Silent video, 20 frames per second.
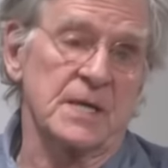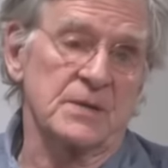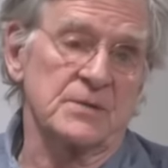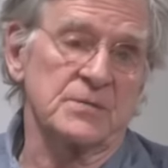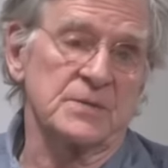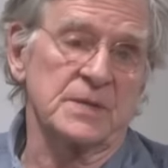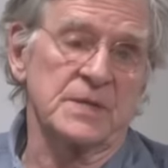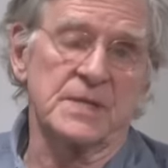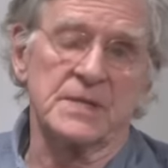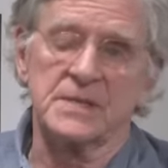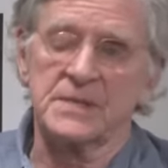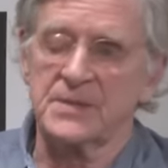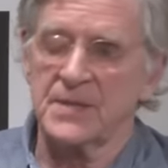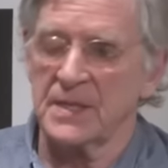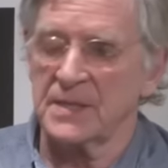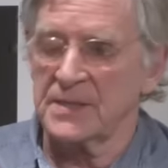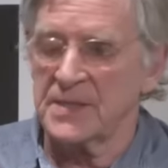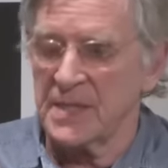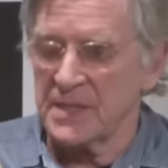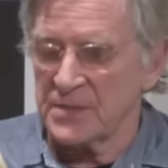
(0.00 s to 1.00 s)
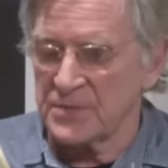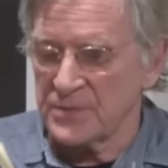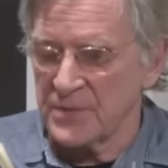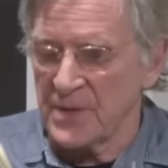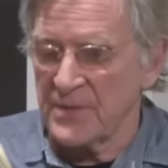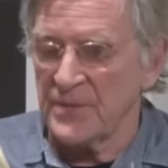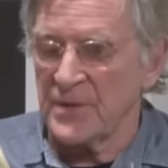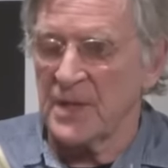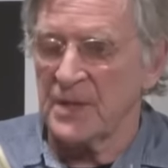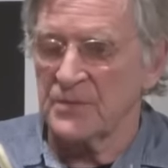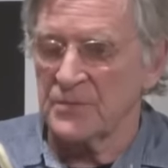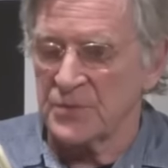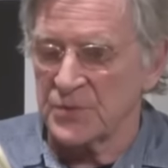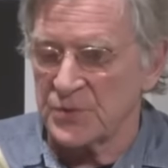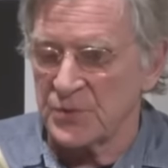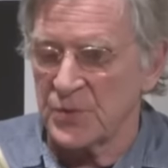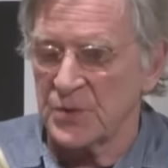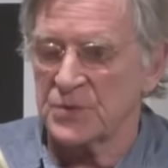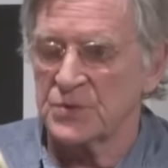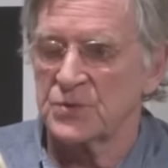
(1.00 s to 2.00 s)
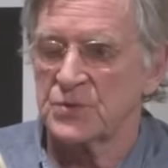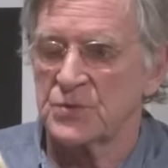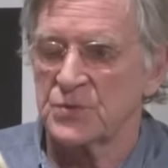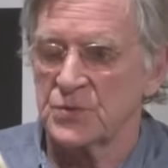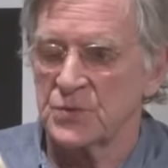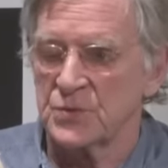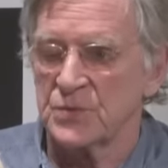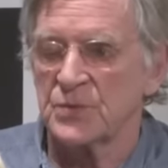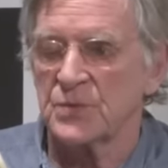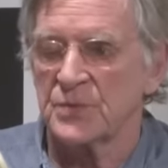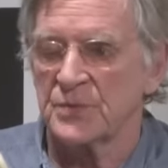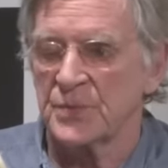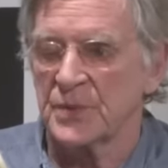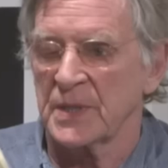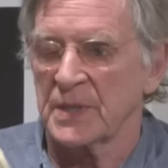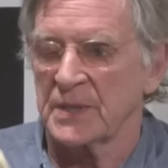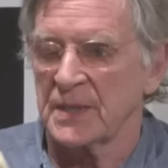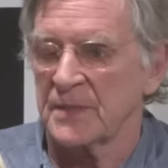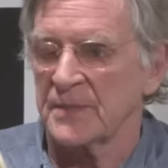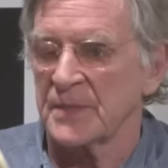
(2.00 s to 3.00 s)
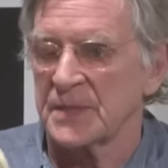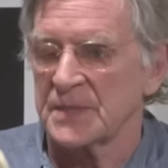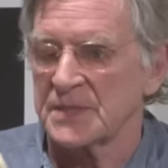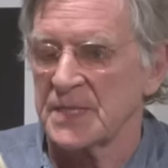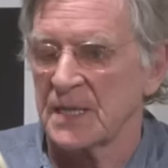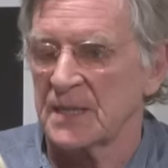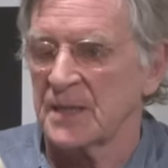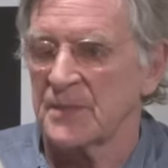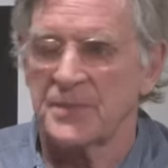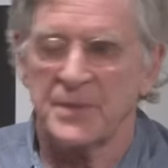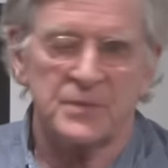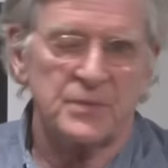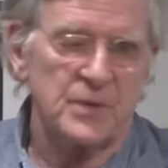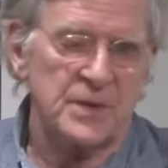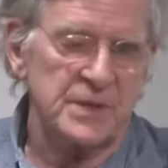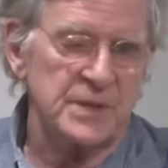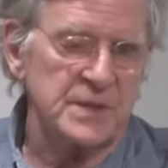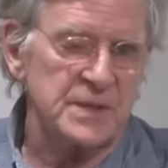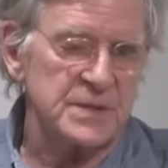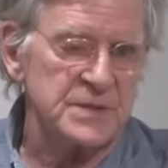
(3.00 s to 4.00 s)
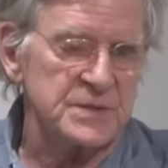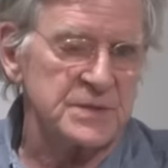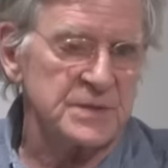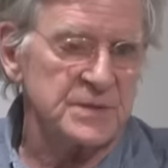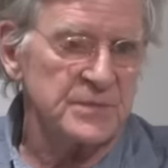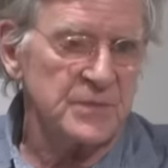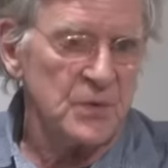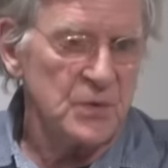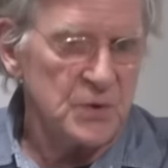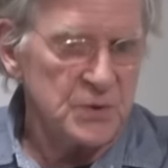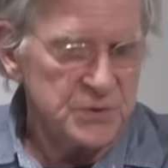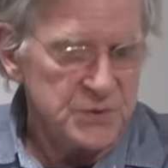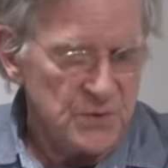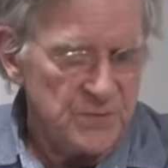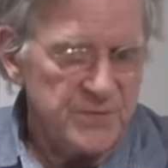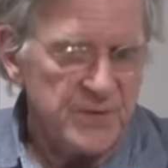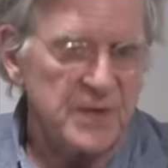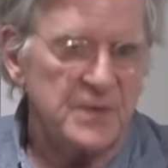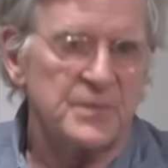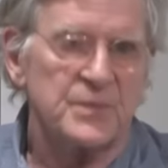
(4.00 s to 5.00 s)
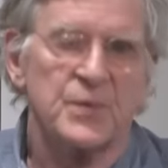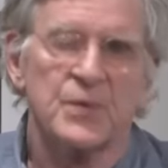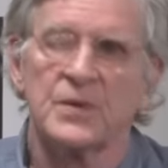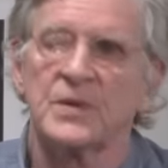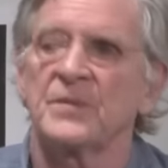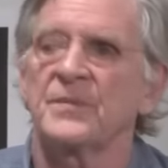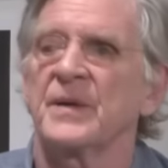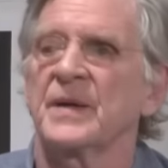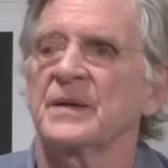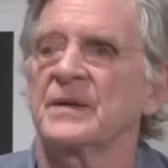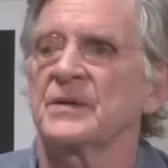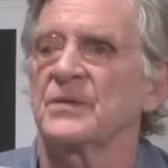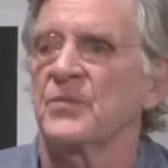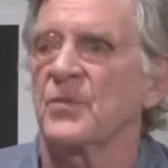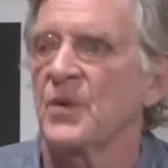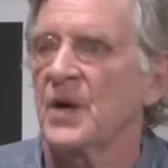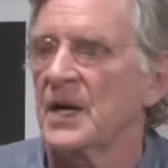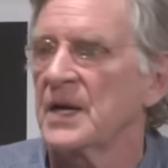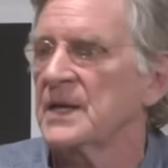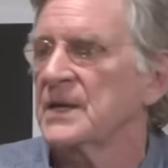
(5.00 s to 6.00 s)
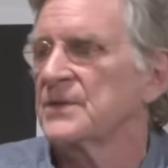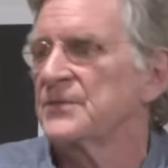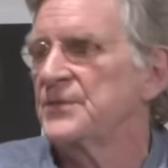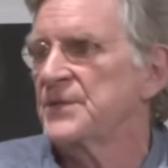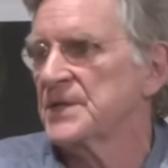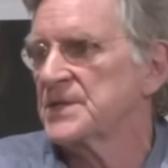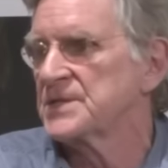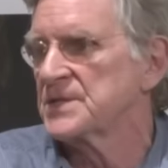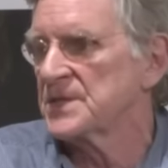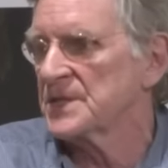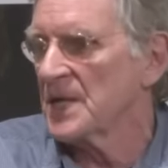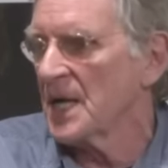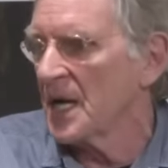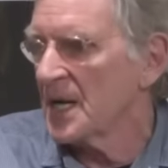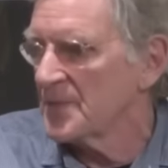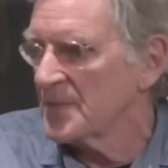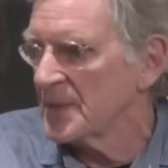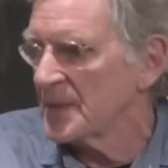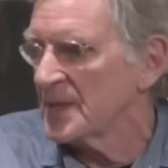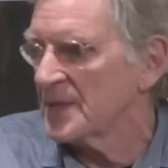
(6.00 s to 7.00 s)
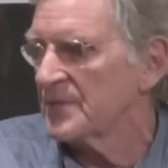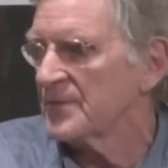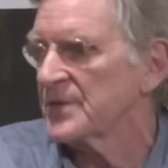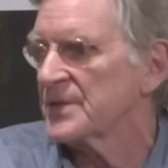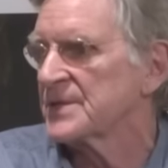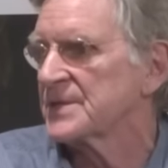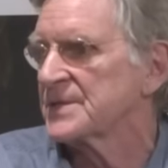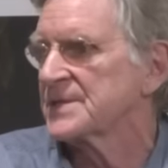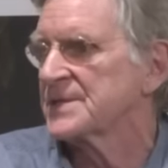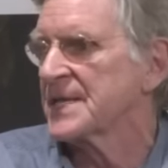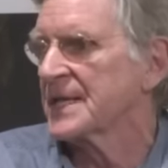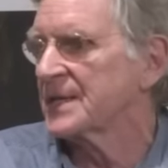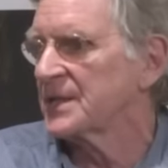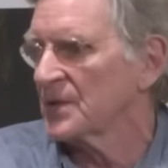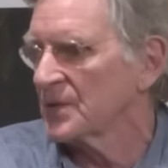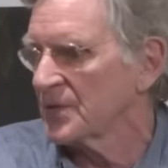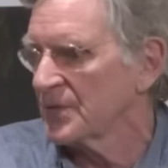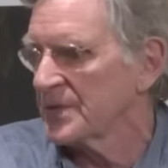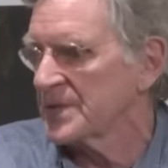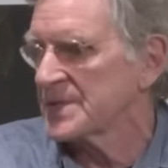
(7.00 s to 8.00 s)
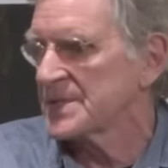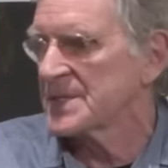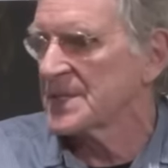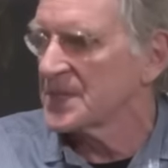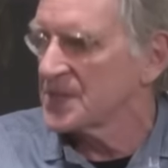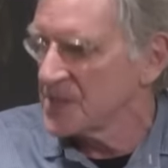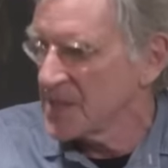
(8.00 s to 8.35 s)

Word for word: actually, and resorts to the Buddha, Dhamma, and Sangha. But what is also very important about it and why it fits, I believe, with the secularist